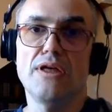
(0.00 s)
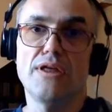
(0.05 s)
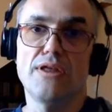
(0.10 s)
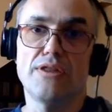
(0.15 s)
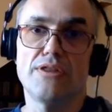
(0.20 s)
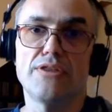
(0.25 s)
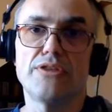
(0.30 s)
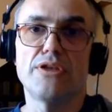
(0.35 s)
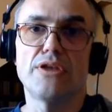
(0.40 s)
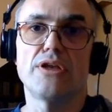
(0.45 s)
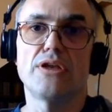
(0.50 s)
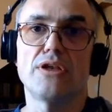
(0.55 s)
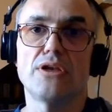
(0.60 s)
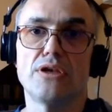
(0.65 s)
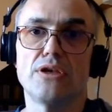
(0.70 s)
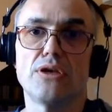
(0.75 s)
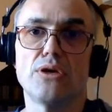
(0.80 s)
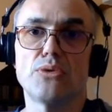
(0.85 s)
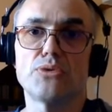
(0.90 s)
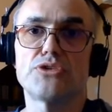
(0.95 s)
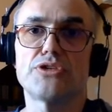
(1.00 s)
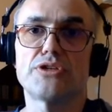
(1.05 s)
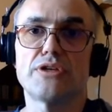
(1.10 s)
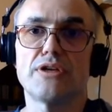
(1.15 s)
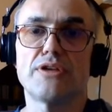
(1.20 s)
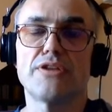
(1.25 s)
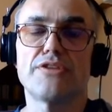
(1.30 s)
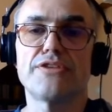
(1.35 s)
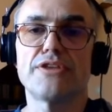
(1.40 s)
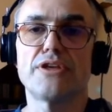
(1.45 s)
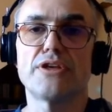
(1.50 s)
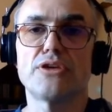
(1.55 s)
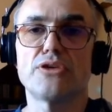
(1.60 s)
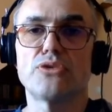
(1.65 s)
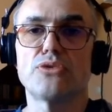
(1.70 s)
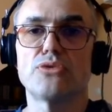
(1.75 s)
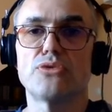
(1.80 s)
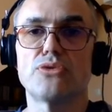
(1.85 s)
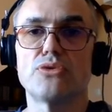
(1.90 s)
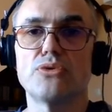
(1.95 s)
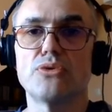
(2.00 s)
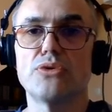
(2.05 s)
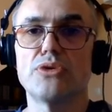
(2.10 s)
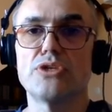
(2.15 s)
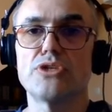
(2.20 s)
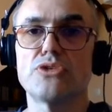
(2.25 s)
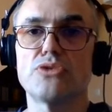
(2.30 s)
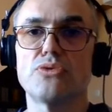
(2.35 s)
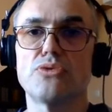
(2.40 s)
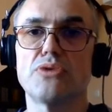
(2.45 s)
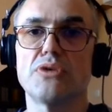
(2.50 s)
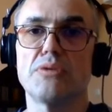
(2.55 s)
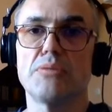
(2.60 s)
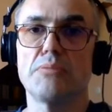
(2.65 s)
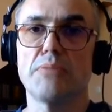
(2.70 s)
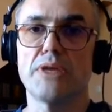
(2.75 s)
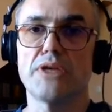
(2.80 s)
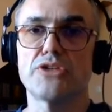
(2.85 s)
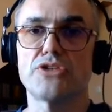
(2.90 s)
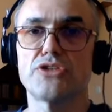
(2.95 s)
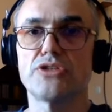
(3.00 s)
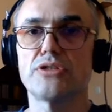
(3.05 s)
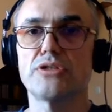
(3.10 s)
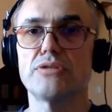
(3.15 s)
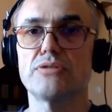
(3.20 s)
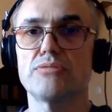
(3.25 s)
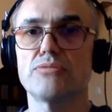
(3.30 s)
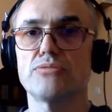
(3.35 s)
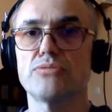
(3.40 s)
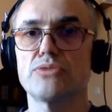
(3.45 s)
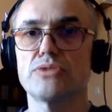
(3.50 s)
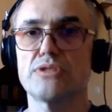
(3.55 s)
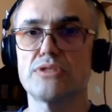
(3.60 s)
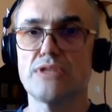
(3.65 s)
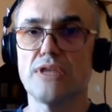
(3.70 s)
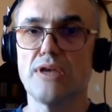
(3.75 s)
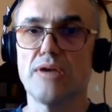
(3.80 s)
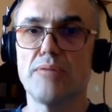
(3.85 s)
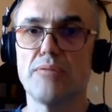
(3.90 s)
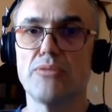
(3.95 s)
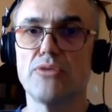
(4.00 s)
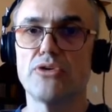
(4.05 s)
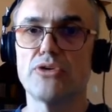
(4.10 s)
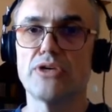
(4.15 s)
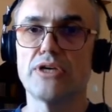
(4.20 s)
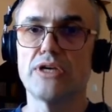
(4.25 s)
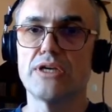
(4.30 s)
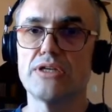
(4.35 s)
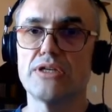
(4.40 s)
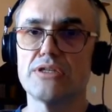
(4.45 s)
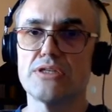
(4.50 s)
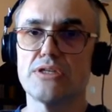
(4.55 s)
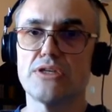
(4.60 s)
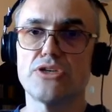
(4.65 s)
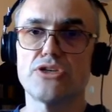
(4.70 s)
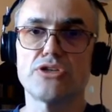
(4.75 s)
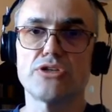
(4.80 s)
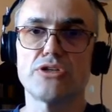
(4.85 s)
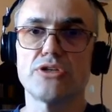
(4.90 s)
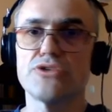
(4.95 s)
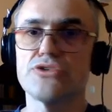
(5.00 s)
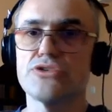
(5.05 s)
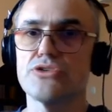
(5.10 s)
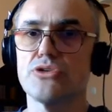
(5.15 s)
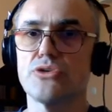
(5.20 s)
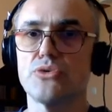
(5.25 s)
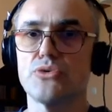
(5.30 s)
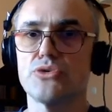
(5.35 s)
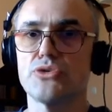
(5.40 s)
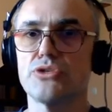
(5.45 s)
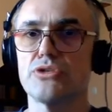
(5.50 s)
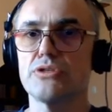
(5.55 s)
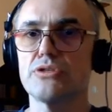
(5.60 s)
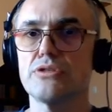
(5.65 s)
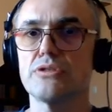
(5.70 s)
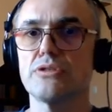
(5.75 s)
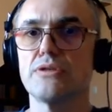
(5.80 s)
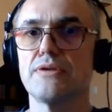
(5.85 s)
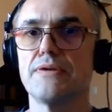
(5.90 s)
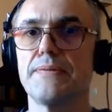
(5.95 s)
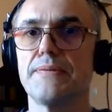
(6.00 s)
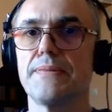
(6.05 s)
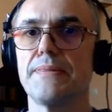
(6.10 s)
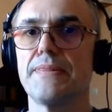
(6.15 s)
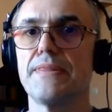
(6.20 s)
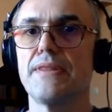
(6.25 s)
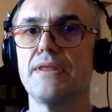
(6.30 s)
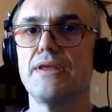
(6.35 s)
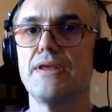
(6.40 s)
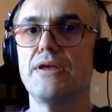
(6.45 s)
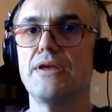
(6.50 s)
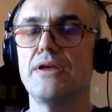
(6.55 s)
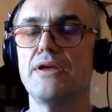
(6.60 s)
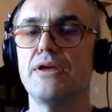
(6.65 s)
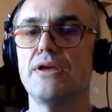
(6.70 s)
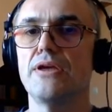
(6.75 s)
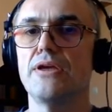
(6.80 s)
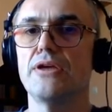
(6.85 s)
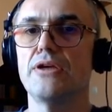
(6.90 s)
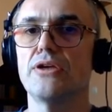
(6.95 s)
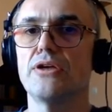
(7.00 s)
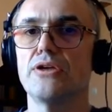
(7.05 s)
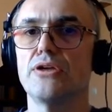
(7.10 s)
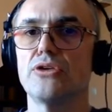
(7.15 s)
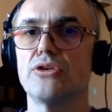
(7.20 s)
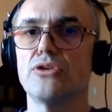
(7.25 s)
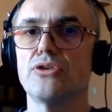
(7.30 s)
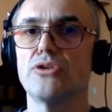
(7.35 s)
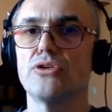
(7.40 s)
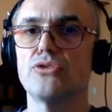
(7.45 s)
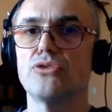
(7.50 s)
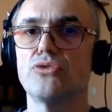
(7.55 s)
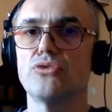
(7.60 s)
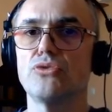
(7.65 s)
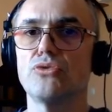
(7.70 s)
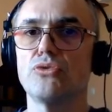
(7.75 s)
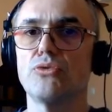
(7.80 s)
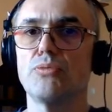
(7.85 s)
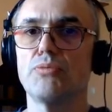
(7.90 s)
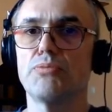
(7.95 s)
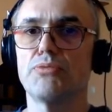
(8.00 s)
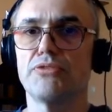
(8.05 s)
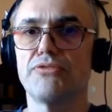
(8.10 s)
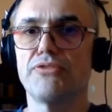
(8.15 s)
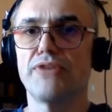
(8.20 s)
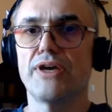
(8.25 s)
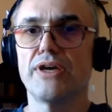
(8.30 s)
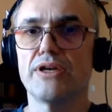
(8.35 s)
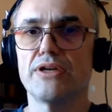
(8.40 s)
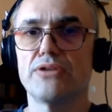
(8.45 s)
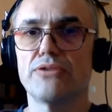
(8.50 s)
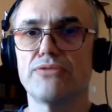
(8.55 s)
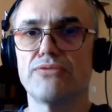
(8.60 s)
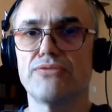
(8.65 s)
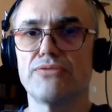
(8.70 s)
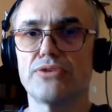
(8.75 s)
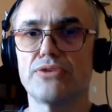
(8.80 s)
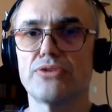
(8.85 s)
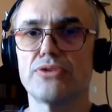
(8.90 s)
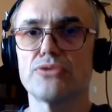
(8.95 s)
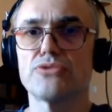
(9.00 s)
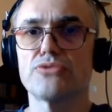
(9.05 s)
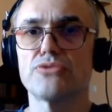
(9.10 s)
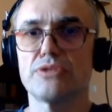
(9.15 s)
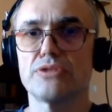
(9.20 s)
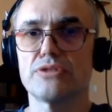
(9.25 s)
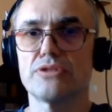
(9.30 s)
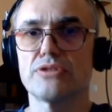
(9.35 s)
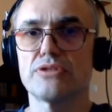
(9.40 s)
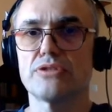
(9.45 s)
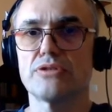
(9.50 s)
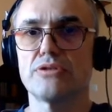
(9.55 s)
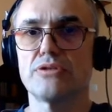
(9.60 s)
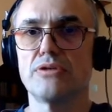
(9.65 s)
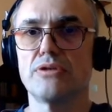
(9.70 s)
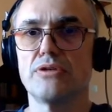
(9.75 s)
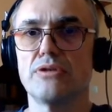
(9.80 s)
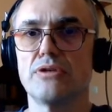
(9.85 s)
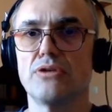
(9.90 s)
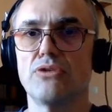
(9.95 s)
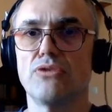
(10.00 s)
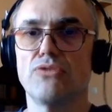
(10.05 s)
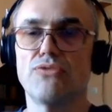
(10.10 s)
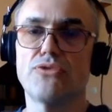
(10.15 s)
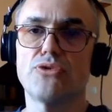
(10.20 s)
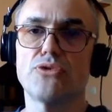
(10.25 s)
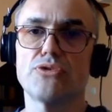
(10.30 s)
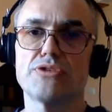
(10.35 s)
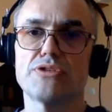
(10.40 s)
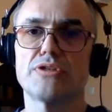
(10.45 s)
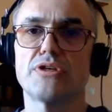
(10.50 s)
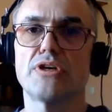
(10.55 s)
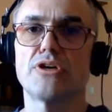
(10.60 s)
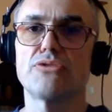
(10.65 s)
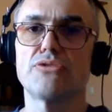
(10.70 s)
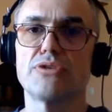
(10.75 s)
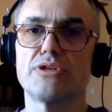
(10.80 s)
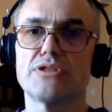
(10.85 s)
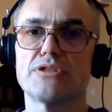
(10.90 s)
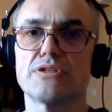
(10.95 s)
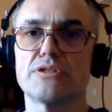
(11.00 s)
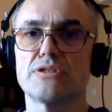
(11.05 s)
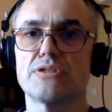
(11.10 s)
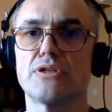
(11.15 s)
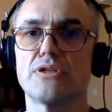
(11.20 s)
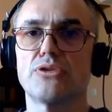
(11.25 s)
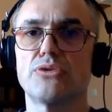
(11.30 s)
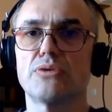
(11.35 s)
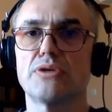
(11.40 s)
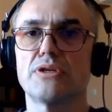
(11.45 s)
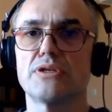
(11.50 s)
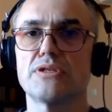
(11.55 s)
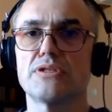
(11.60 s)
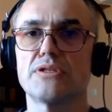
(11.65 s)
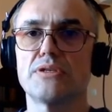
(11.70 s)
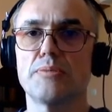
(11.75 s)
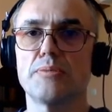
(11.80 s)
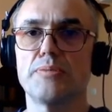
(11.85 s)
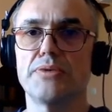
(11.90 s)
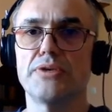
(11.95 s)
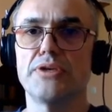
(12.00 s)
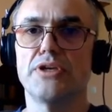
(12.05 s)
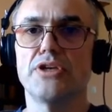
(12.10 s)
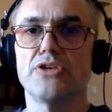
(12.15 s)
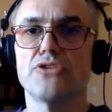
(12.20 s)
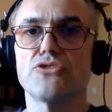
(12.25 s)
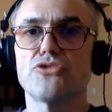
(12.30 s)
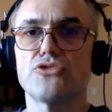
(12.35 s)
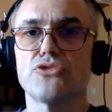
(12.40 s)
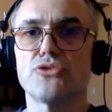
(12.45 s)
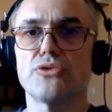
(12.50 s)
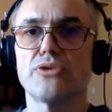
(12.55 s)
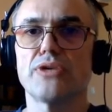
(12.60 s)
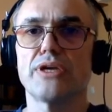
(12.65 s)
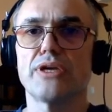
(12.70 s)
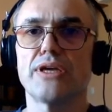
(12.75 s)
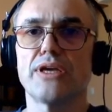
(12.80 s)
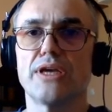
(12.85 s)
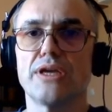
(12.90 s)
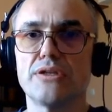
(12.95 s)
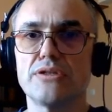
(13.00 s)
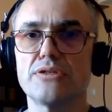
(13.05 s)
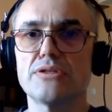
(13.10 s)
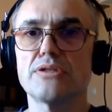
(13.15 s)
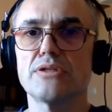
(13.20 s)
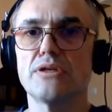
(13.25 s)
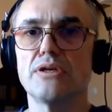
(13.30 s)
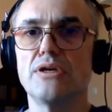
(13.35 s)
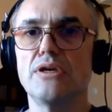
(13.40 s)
the logical thing to do is to imagine some organizational solutions to provide for those risks. Of course, there are risks that you can simply insure against,